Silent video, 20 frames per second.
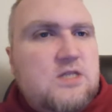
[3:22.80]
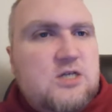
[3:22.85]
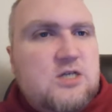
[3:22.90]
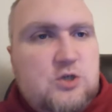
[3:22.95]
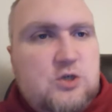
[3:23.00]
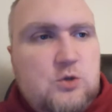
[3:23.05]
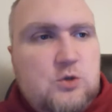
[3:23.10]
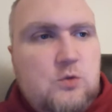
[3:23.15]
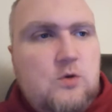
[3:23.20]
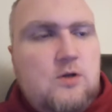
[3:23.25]

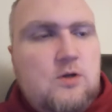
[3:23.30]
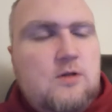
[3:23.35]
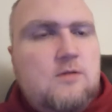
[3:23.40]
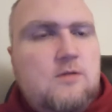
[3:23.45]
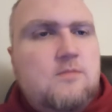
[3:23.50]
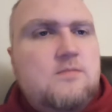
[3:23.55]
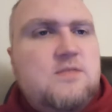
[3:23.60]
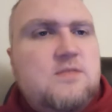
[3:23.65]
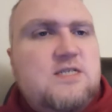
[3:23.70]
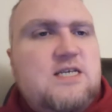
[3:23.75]
Dual.
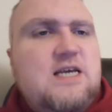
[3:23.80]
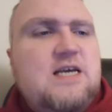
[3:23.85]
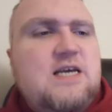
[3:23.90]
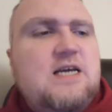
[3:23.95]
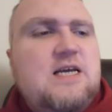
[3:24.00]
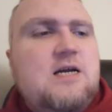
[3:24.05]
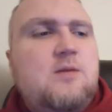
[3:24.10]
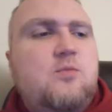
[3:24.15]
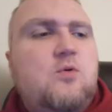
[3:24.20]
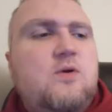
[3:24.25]
Teeing
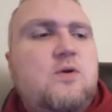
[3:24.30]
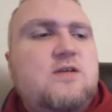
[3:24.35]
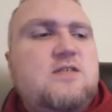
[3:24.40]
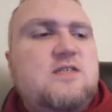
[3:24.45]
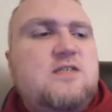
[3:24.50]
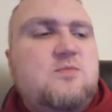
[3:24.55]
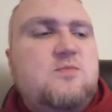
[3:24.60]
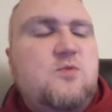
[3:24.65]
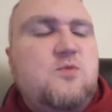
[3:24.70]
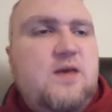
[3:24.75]
it up, what is
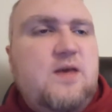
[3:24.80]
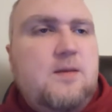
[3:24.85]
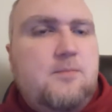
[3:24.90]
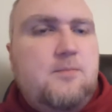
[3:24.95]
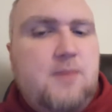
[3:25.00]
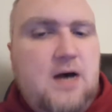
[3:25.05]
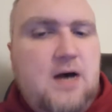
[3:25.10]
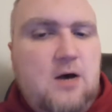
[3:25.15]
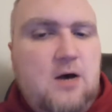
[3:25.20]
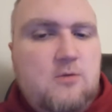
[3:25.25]
this movie
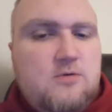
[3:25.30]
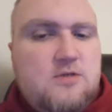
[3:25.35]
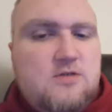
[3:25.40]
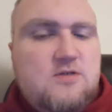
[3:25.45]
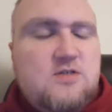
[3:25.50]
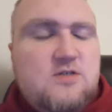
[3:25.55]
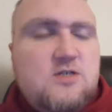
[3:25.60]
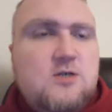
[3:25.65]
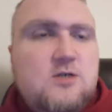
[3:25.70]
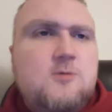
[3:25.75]
about?
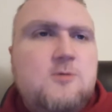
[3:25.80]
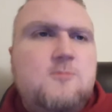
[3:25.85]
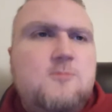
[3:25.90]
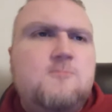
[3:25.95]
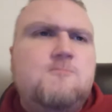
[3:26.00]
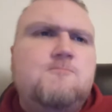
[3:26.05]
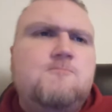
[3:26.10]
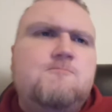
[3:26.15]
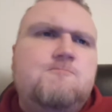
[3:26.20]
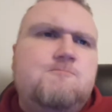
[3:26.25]
So,